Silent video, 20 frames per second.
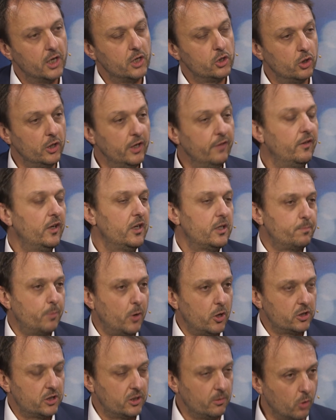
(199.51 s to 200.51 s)
So if it is
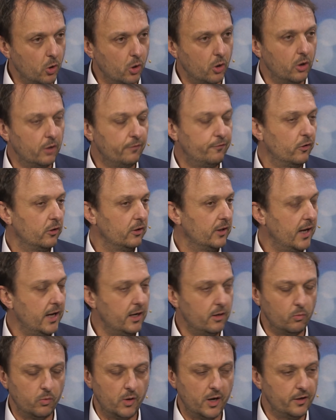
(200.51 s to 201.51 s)
possible for
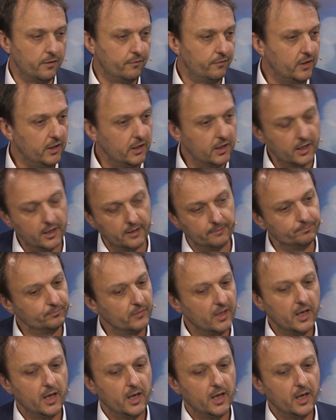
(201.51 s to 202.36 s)
one of the